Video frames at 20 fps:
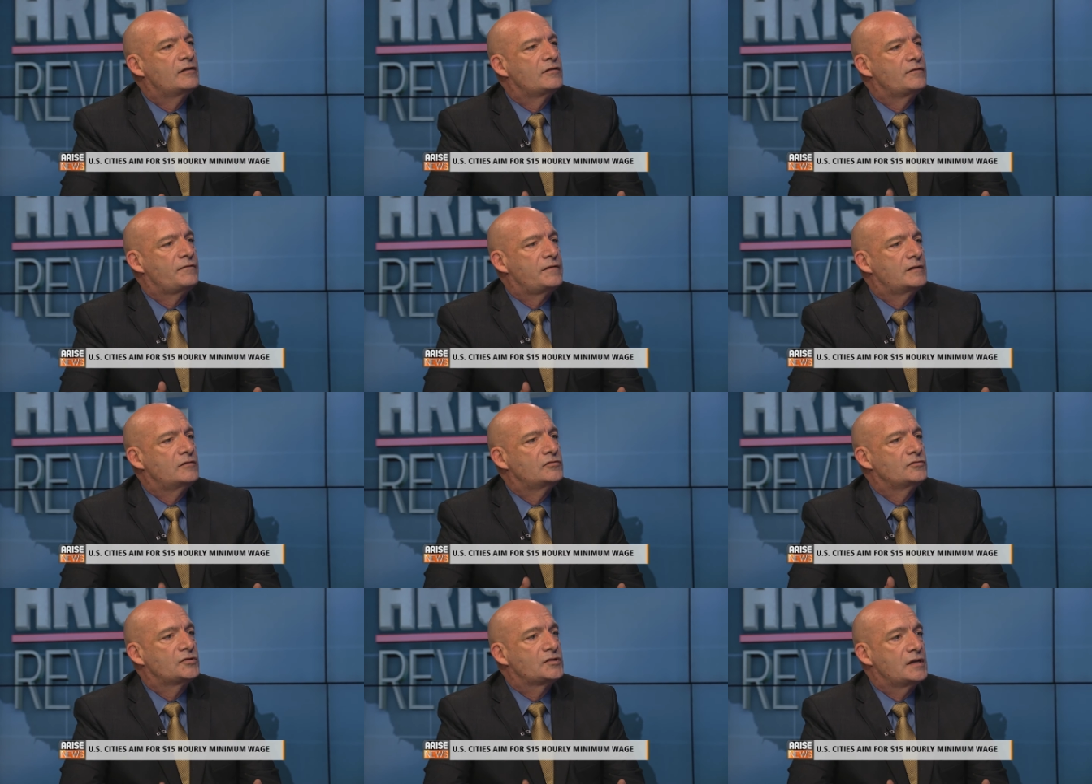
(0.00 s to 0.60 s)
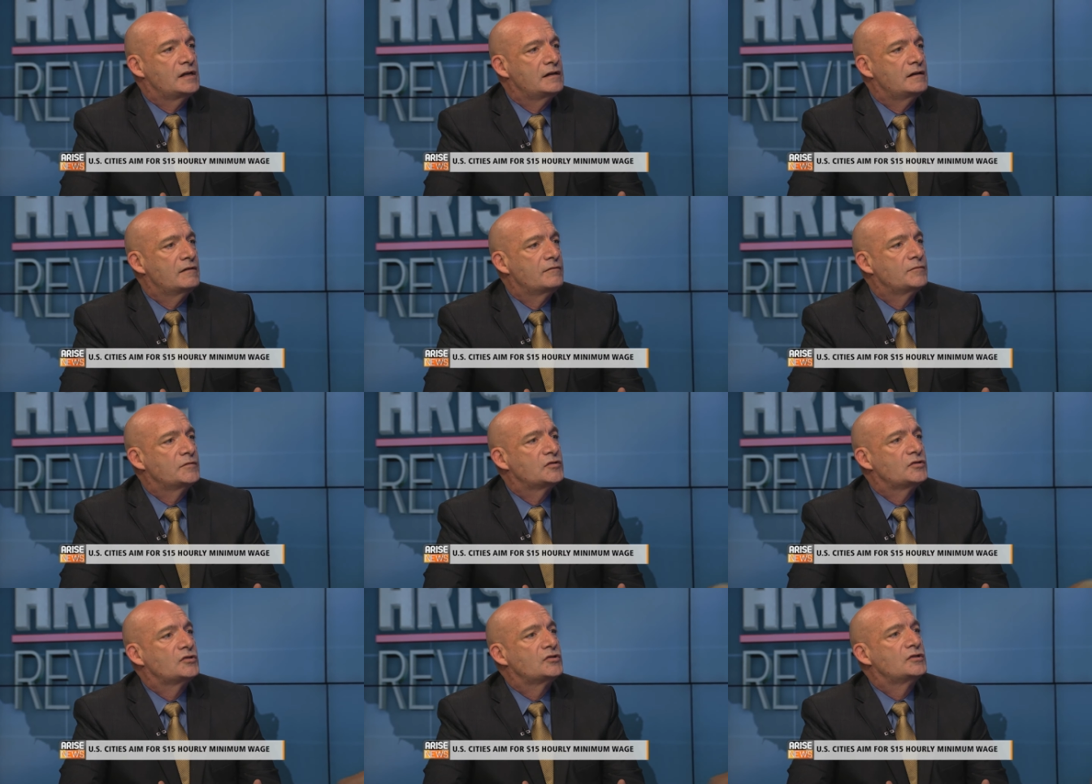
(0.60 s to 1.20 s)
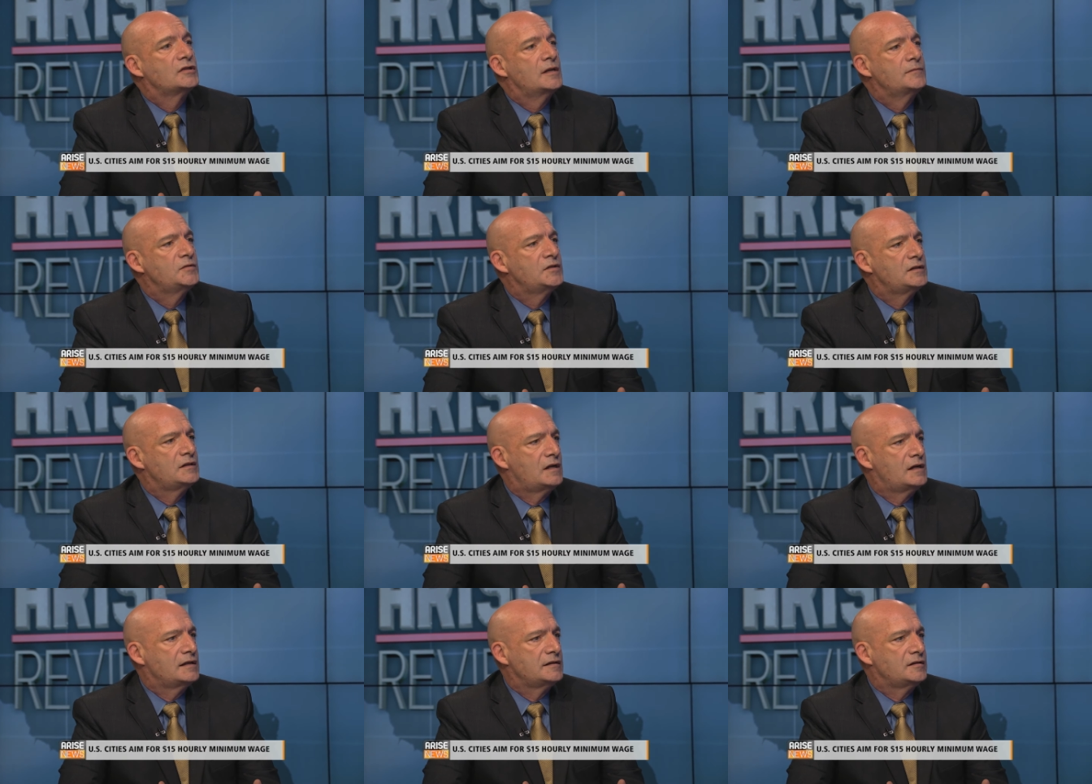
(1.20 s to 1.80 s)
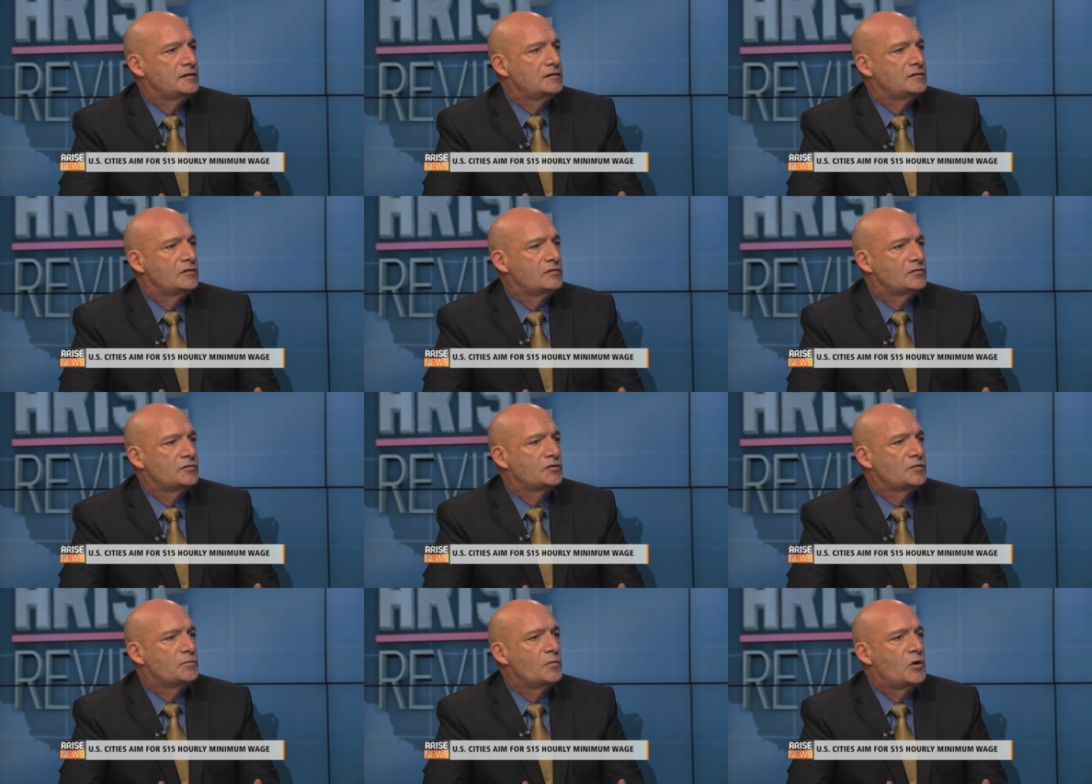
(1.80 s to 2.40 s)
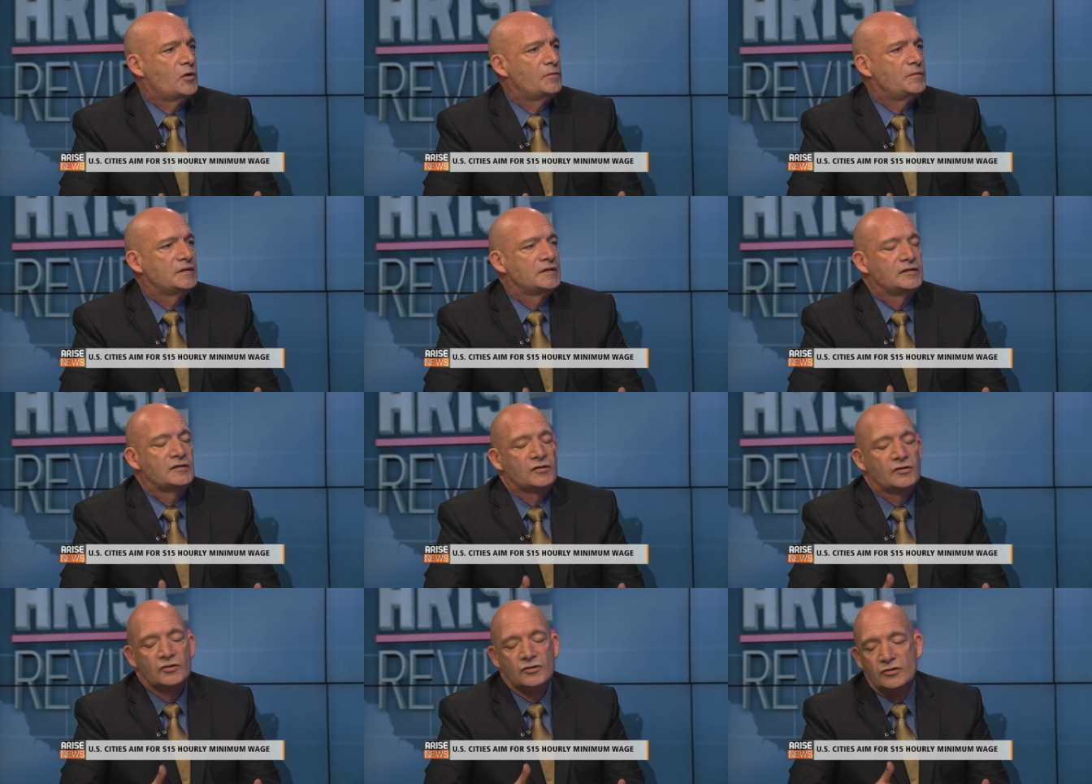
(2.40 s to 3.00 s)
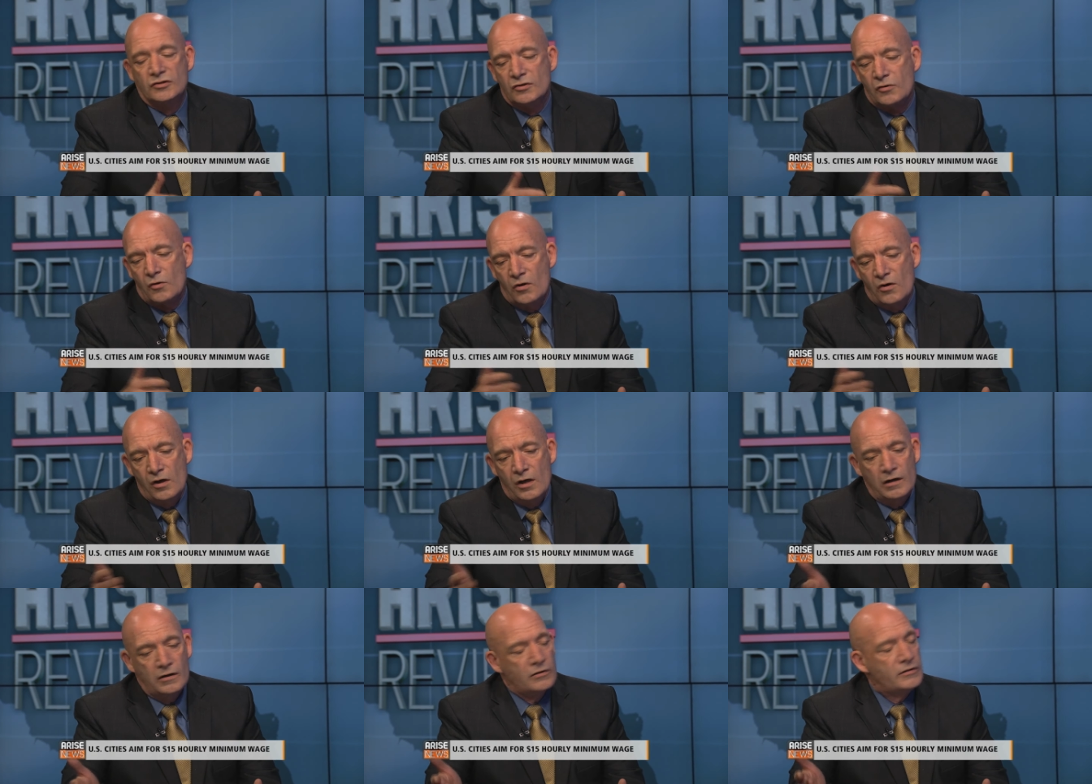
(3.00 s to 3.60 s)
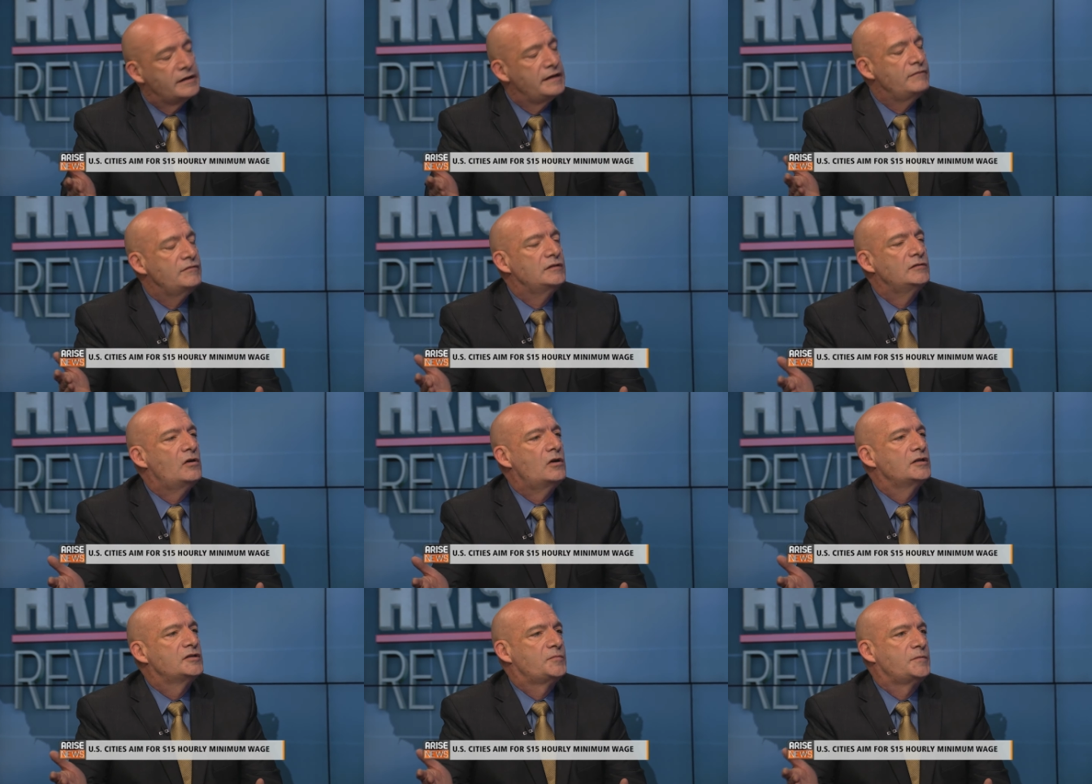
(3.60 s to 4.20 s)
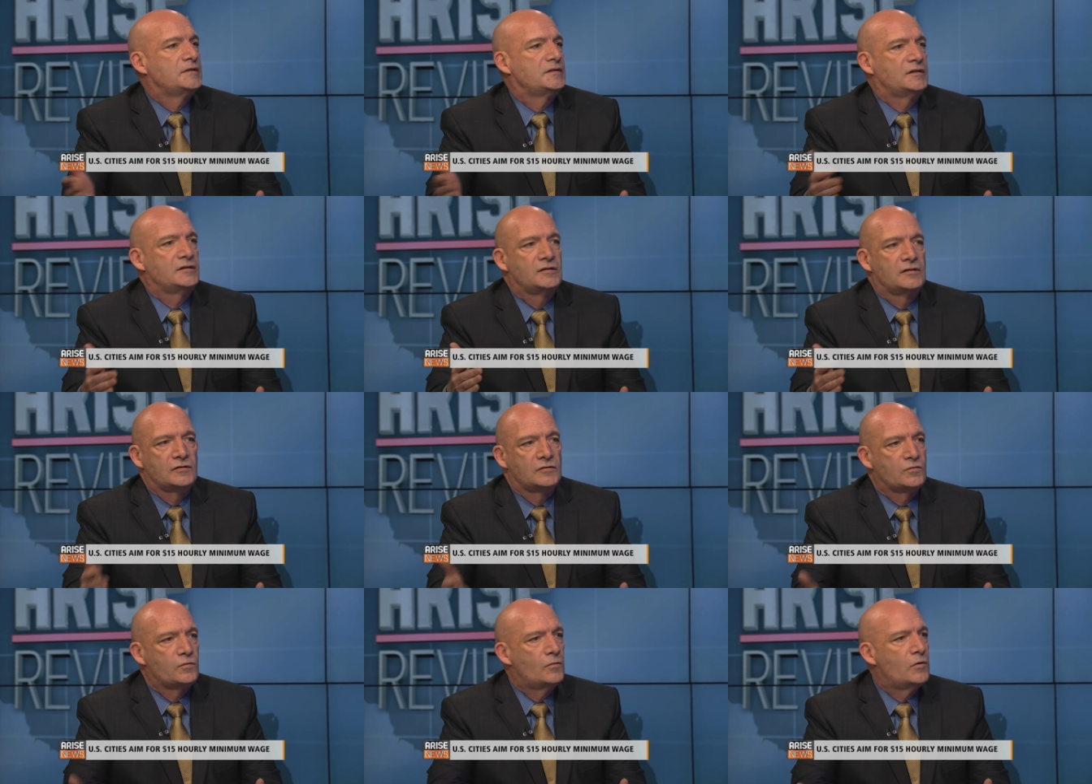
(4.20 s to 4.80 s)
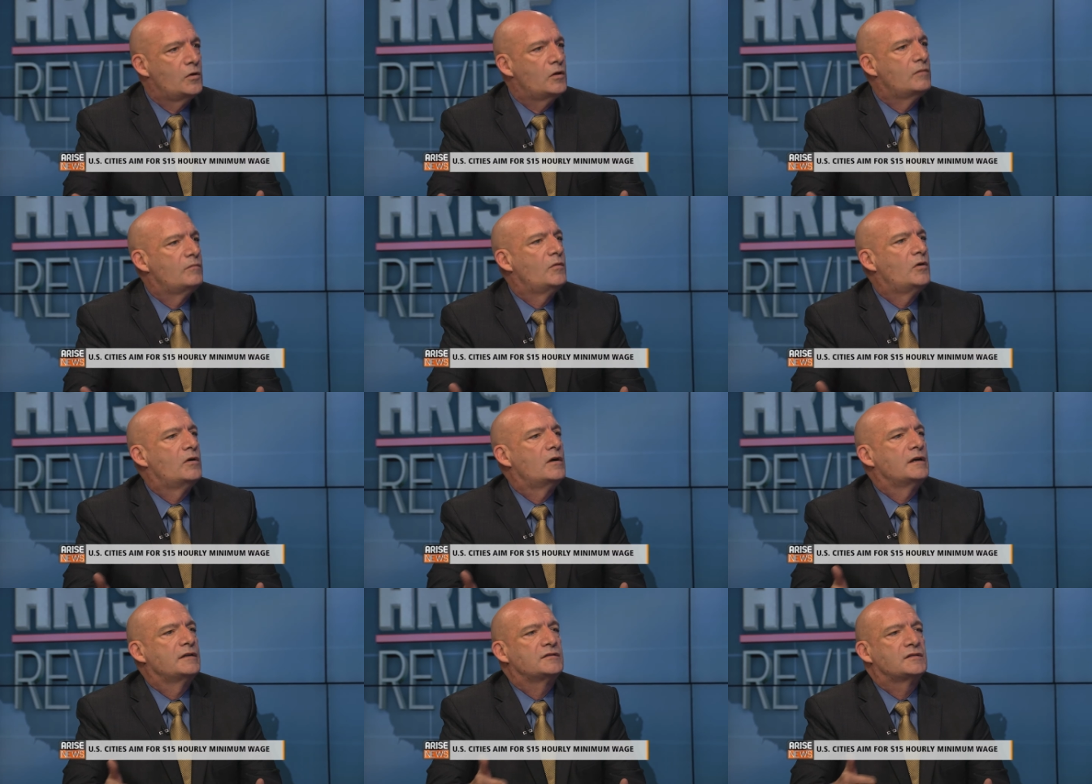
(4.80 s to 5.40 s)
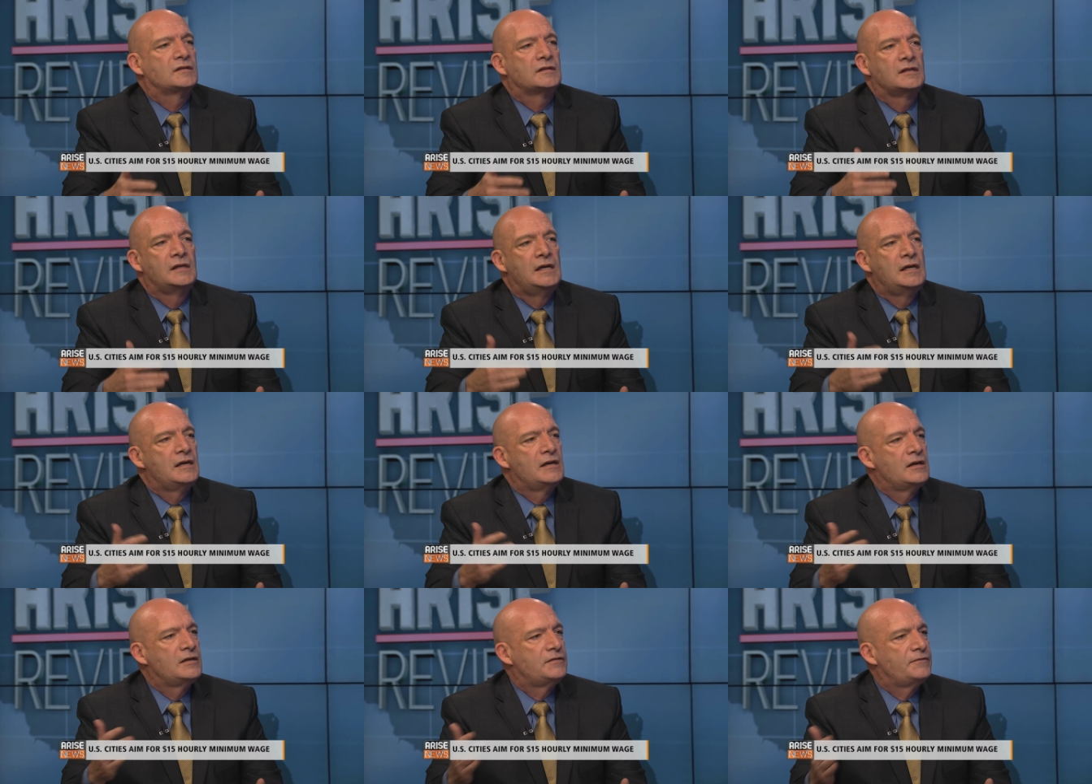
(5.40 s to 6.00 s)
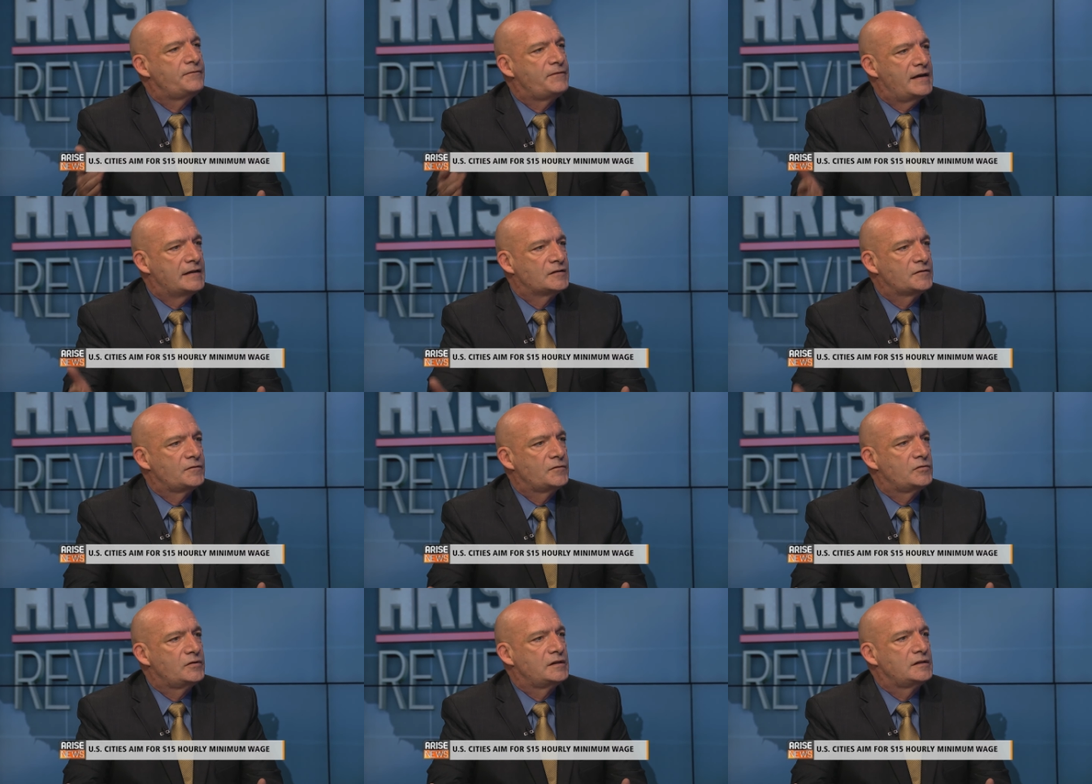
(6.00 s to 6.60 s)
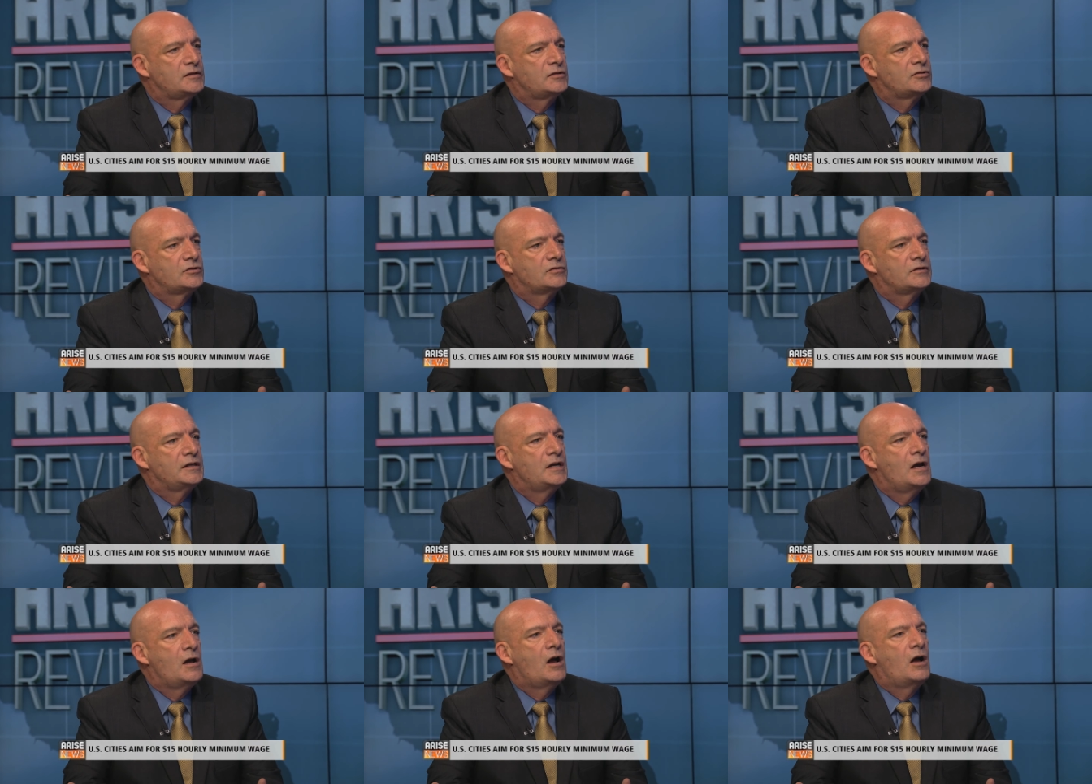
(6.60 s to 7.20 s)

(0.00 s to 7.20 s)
the federal and state governments are subsidizing those small businesses, or even large businesses, Walmart's, mm. fast food industry.